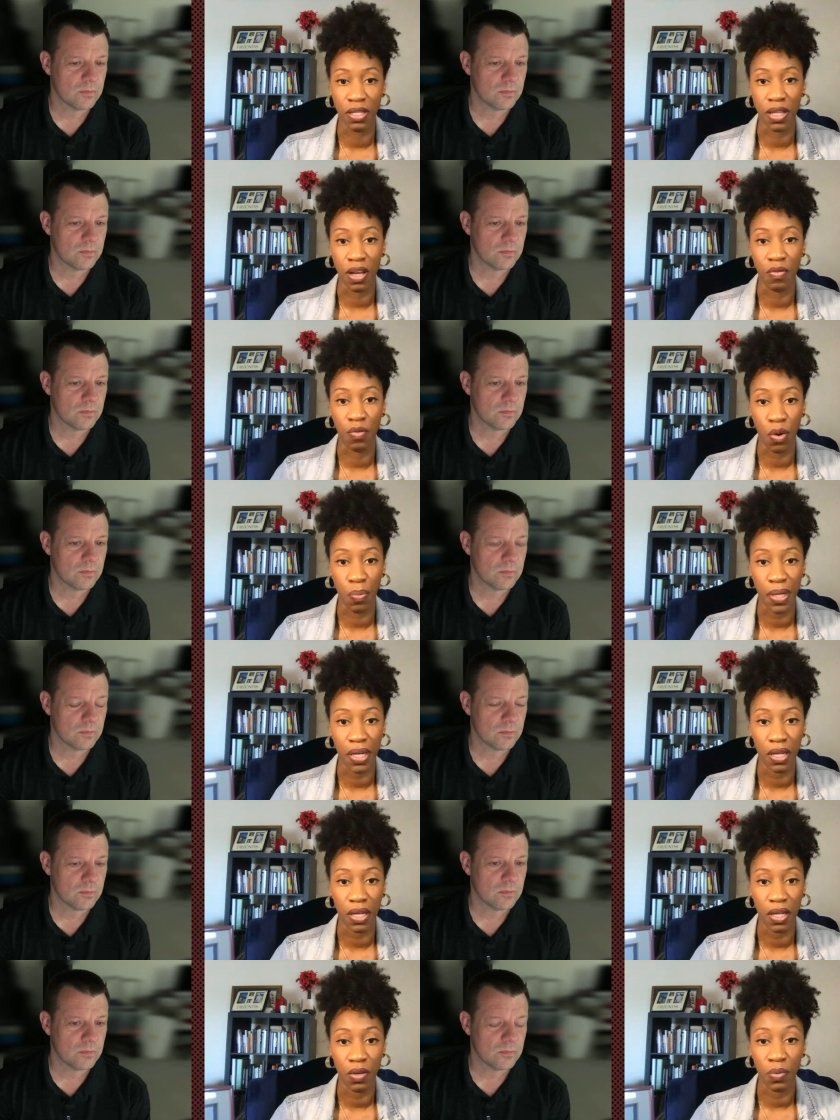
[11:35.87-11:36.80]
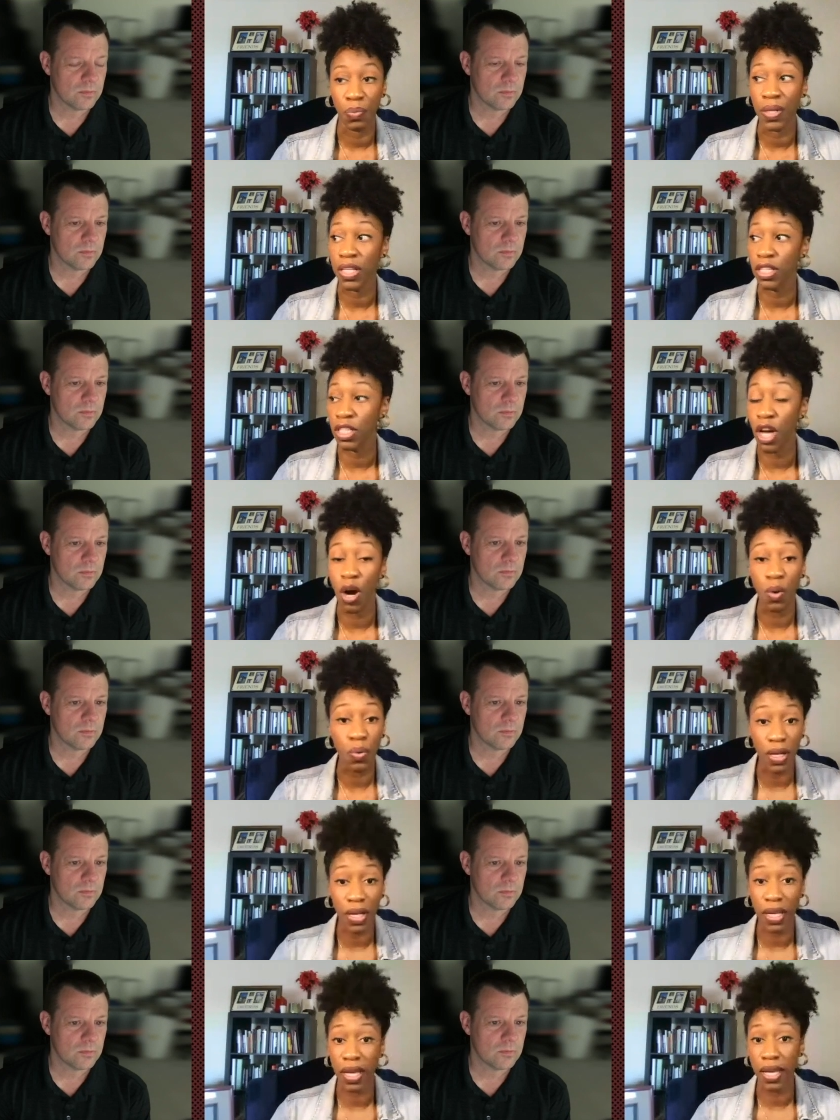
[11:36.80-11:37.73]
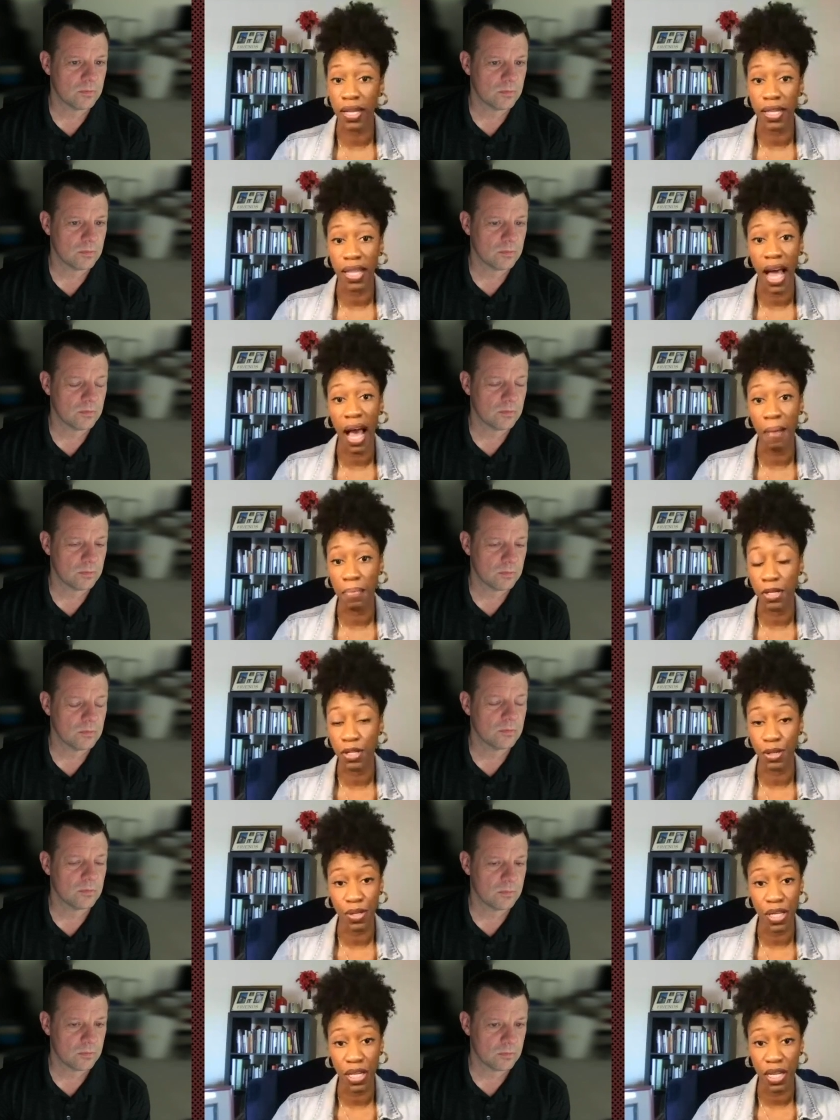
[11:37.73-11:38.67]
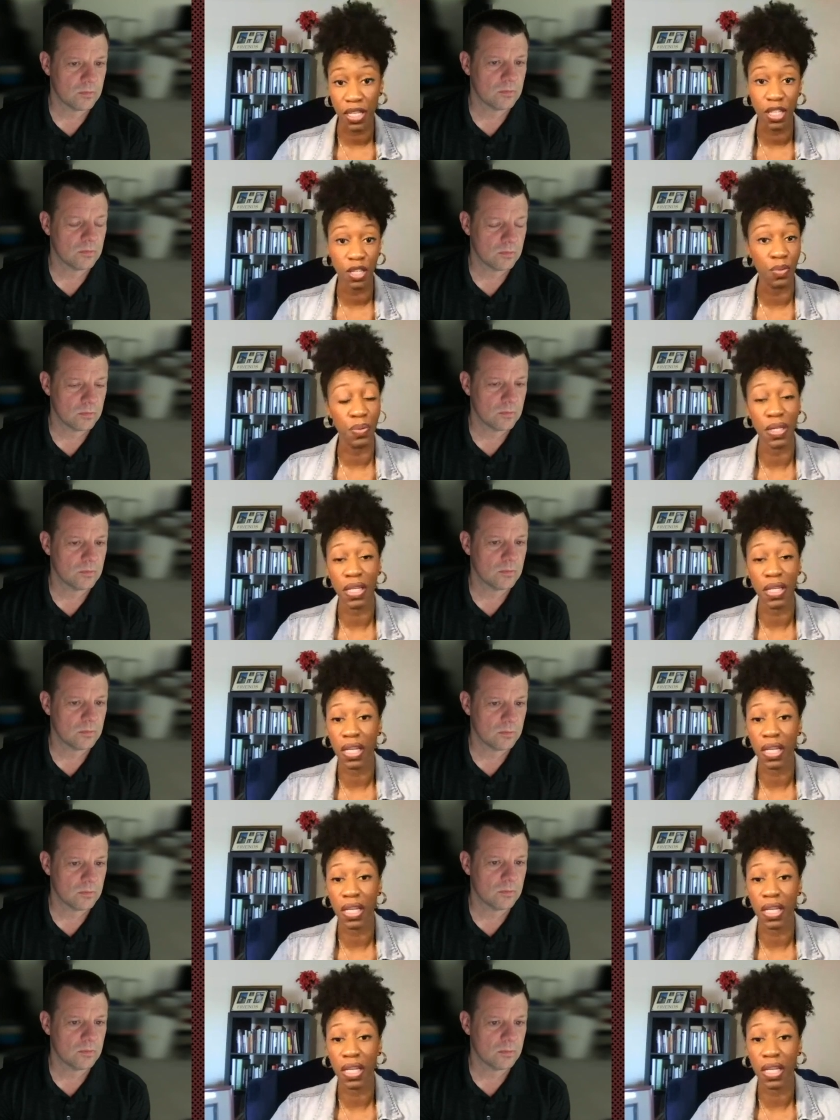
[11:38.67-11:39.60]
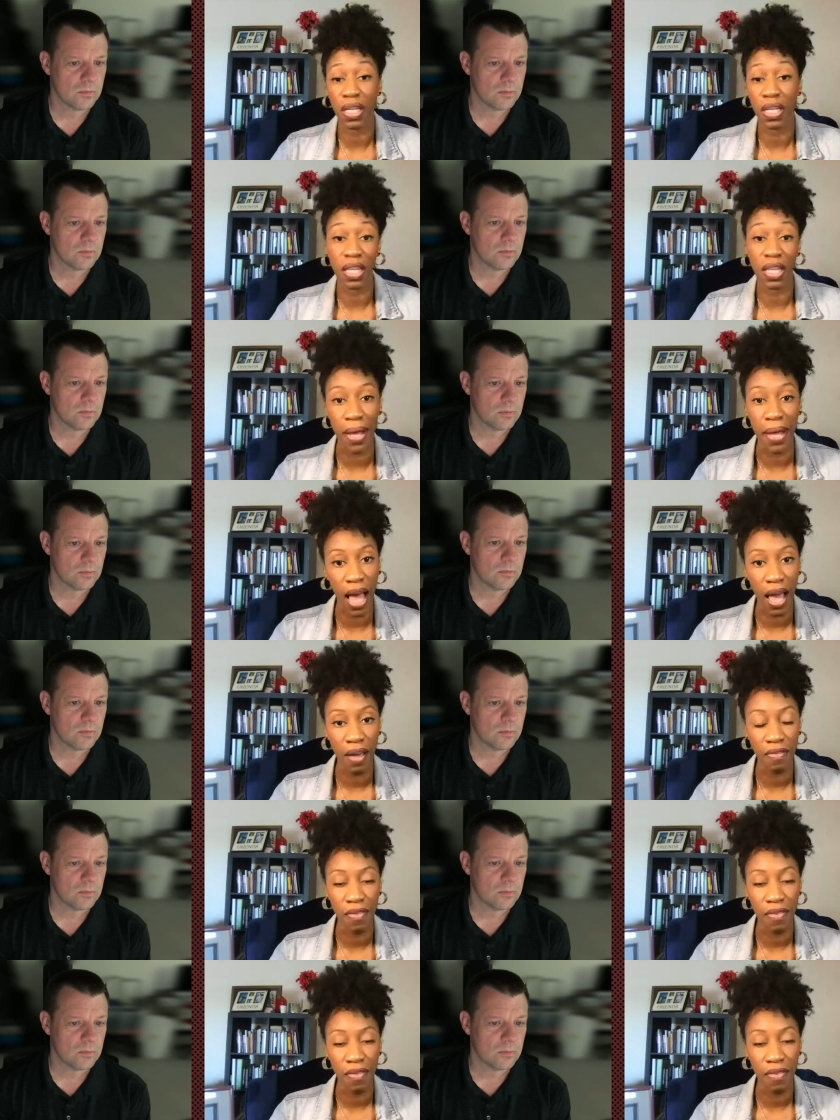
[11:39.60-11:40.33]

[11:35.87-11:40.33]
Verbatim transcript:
Speaker 1: of womanhood, we don't get the opportunity to really live our best life.